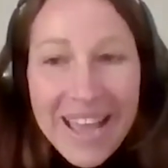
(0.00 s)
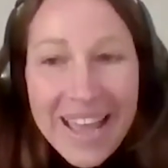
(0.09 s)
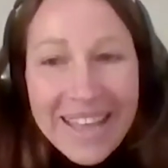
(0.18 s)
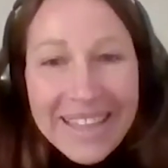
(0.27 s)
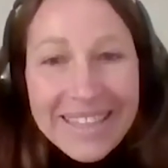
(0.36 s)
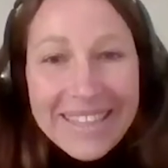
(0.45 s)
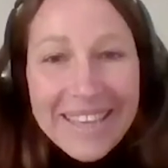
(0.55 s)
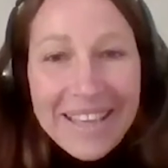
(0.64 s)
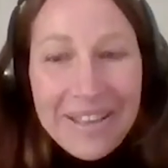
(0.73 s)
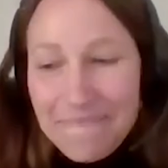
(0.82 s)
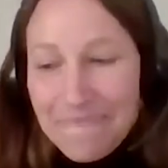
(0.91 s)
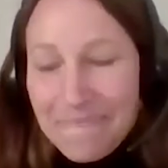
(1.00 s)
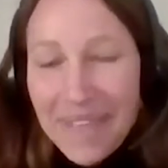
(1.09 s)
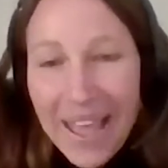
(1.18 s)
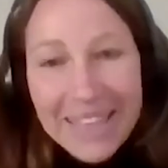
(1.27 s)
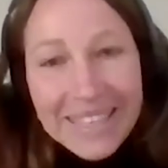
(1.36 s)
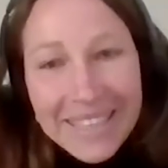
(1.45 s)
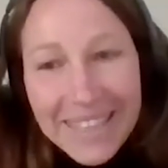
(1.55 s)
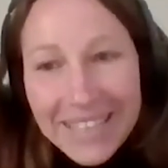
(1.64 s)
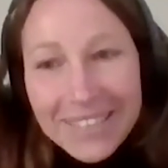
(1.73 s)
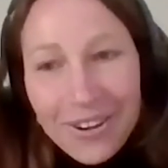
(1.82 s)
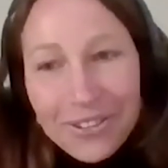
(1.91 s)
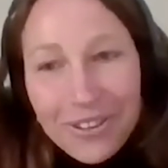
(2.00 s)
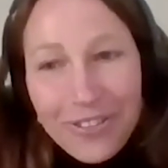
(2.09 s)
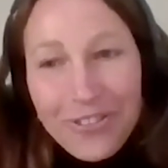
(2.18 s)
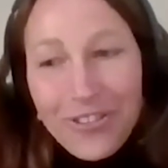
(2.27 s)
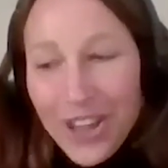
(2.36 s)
And I think there's a lot of